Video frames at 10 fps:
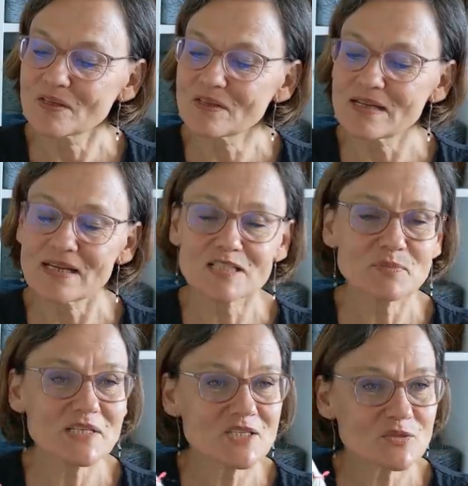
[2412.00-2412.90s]
That has
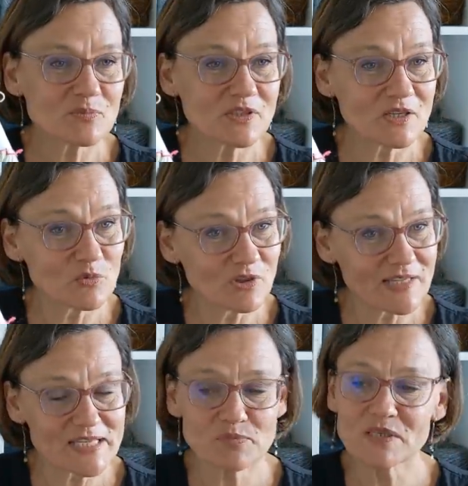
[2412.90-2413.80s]
been the wool
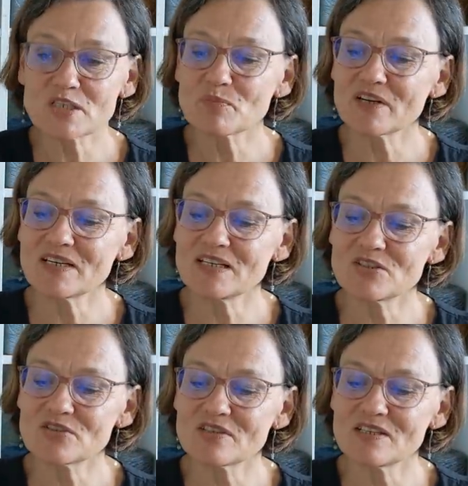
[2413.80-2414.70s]
that's been spun
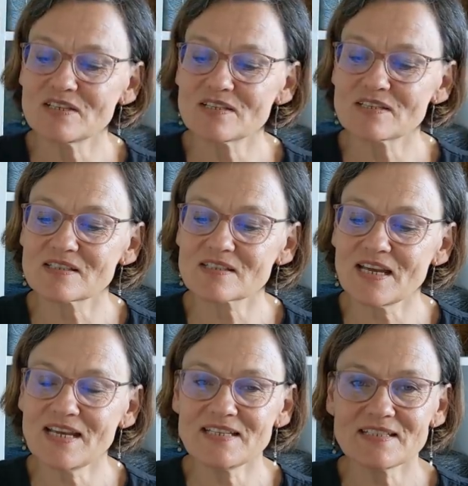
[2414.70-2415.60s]
into these
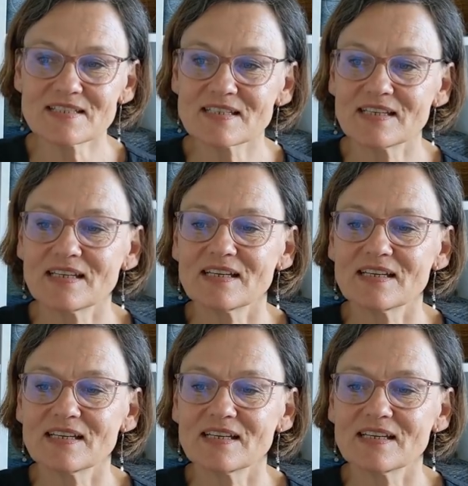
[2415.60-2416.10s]
skeins.